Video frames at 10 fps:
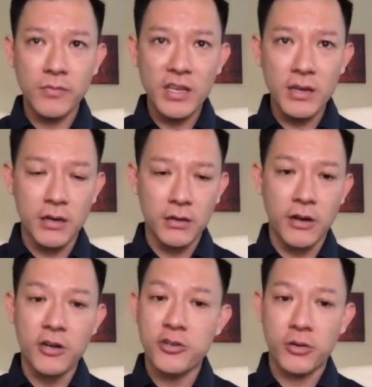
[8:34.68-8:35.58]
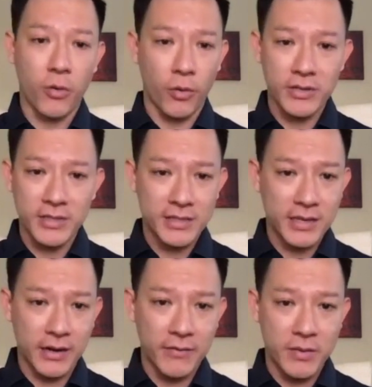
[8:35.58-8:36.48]
a literature course
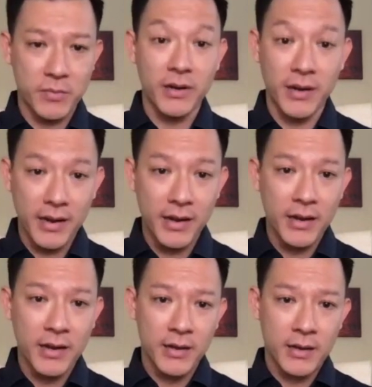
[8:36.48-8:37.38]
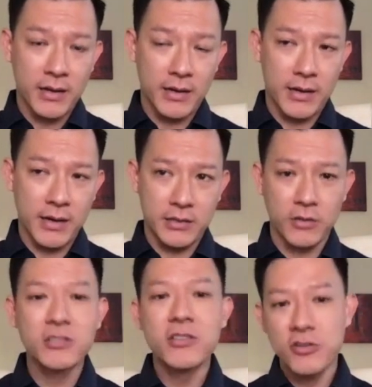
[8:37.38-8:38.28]
every Monday. Uh, so
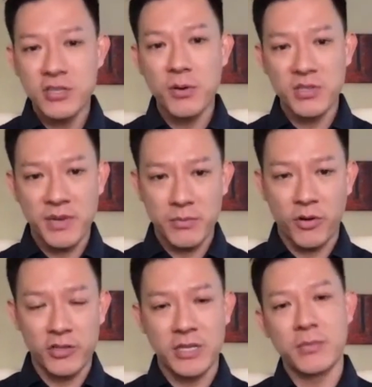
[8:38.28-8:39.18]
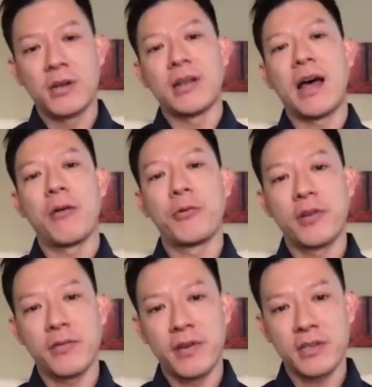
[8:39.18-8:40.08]
it's usually supposed to be in person, but now we're doing
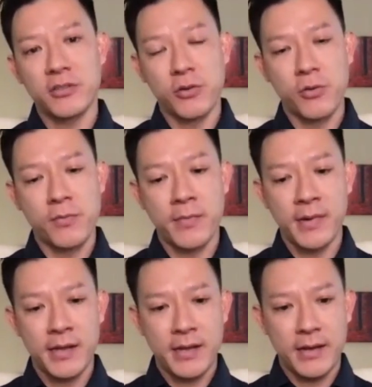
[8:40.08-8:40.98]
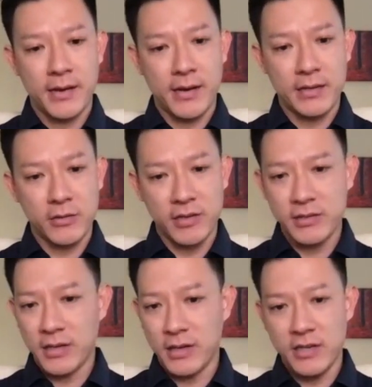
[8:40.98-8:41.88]
it via Zoom. Uh, so it's,
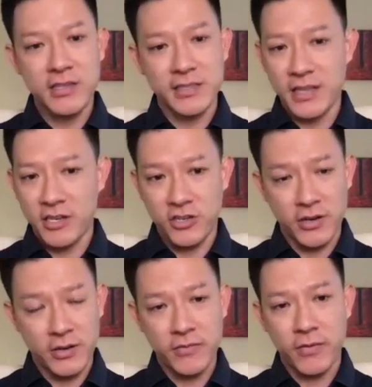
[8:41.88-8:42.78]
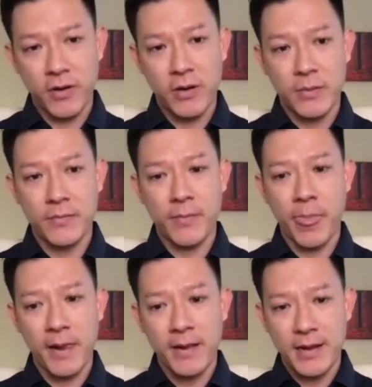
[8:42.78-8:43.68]
uh, it's a session from
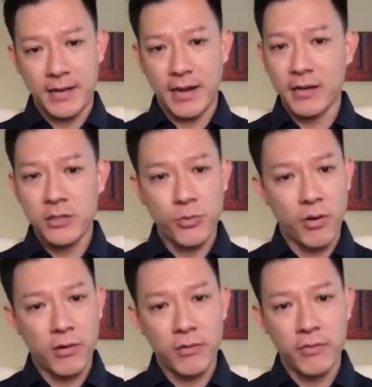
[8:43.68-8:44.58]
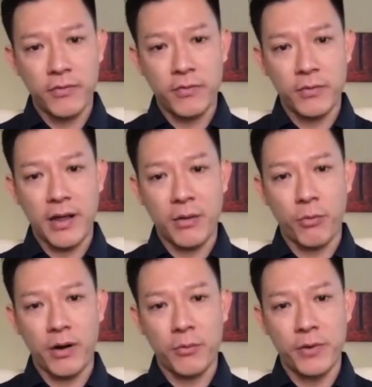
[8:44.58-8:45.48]
nine to twelve that
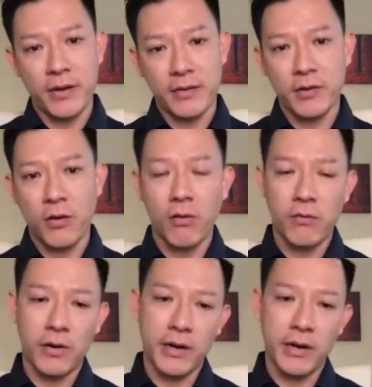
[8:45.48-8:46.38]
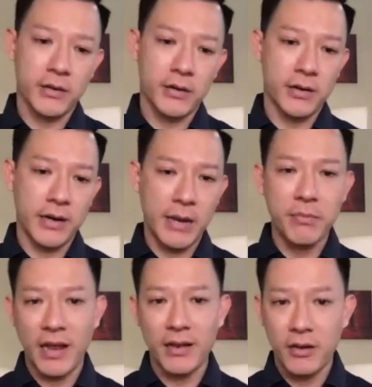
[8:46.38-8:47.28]
where we kind of go over either
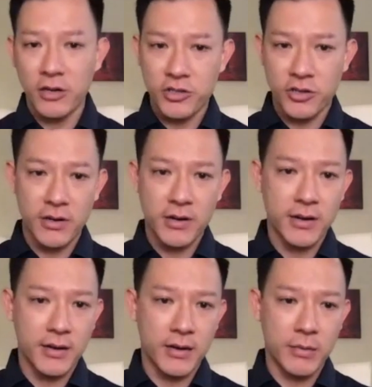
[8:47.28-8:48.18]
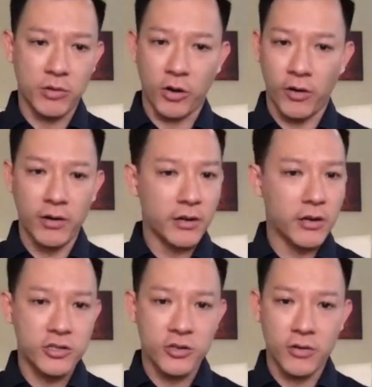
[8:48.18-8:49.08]
implant literature, um, current
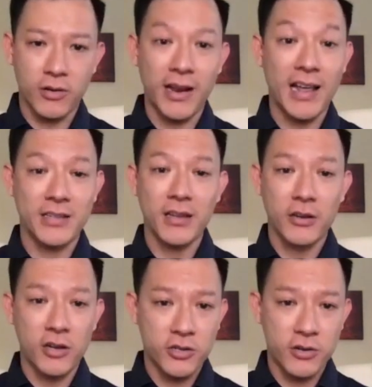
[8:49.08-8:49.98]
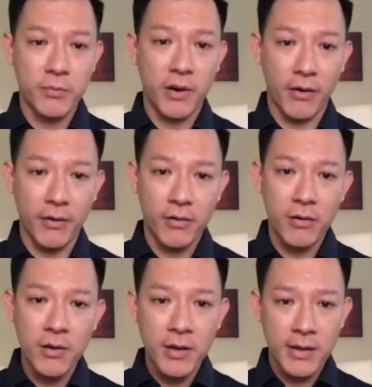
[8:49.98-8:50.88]
literature, or classic literature in perio.
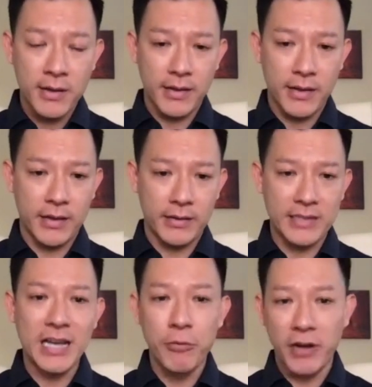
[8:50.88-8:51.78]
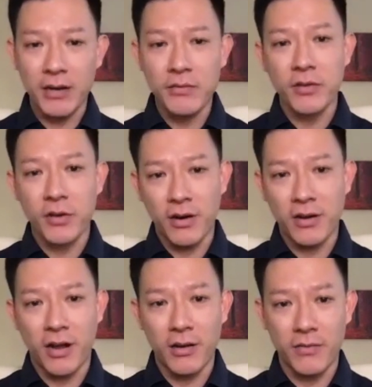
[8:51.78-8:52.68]
Mm-hmm. And that's how we kind of learn a
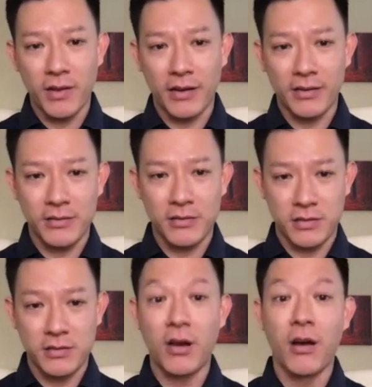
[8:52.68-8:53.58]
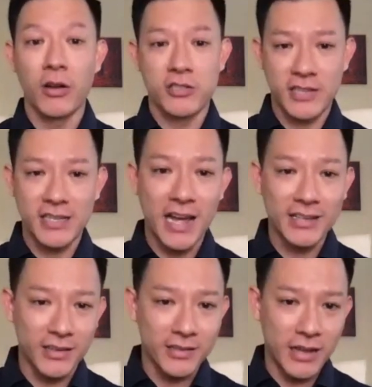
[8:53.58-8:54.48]
lot of like the knowledge and
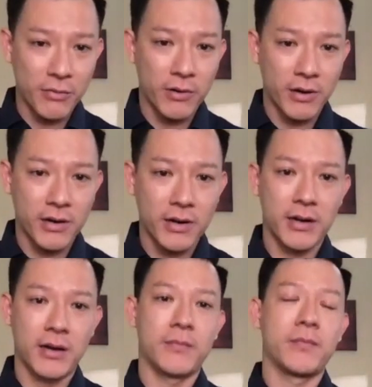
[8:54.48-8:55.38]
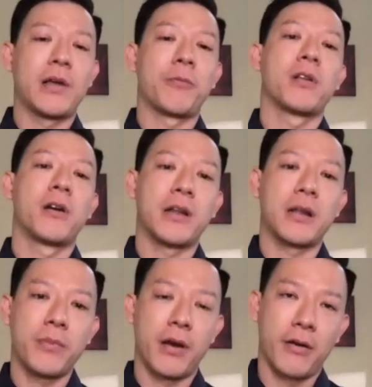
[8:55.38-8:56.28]
didactics that we're, um, that we're learning
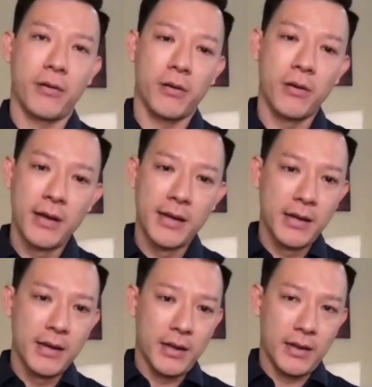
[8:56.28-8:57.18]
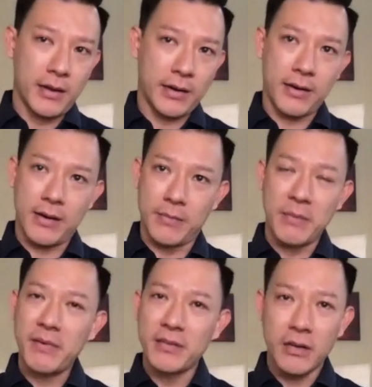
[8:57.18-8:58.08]
in perio. Like, um, I
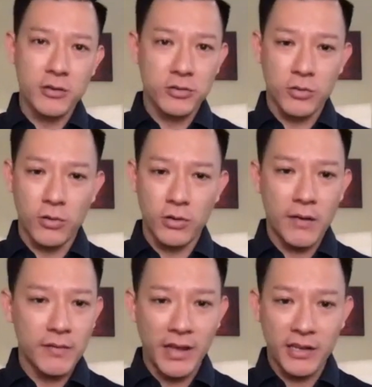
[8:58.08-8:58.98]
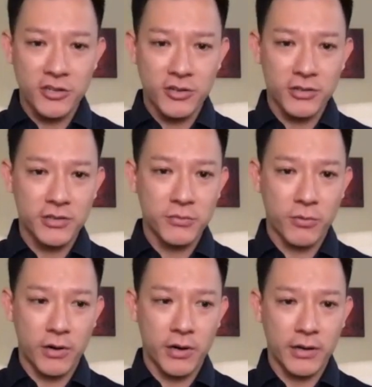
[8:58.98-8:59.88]
remember in dental school, a lot of the lectures
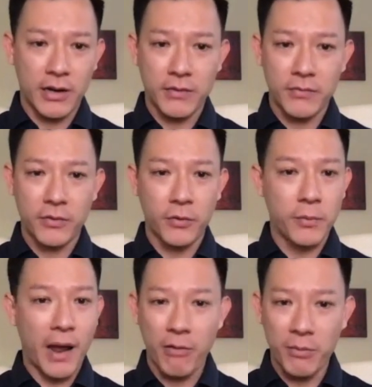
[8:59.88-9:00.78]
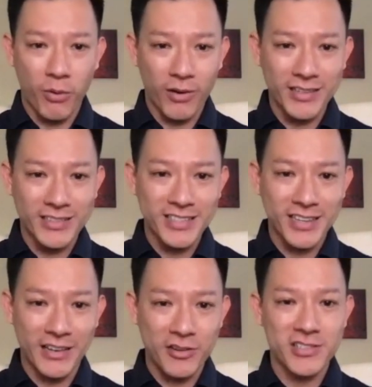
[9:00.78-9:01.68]
were kind of through PowerPoints,
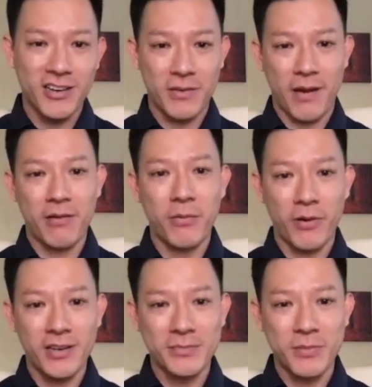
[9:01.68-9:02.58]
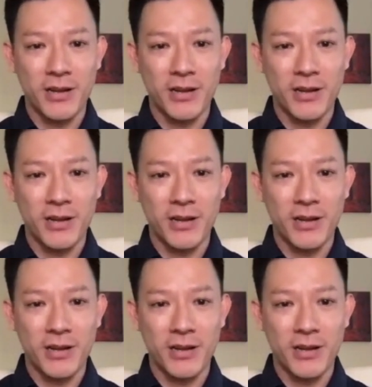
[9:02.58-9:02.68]
and you studied PowerPoints, but